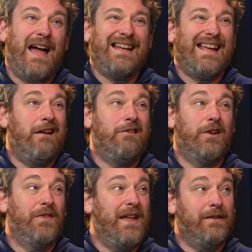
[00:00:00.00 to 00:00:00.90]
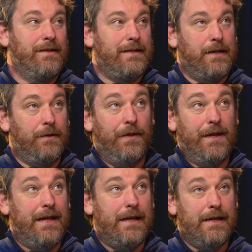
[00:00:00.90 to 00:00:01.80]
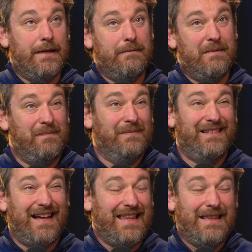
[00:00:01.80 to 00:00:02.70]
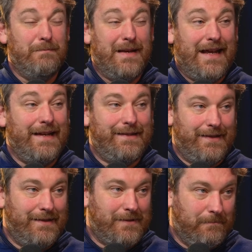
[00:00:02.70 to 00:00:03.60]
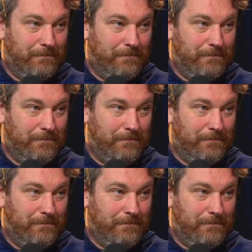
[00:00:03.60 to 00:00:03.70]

And carried on then until the mid-80s,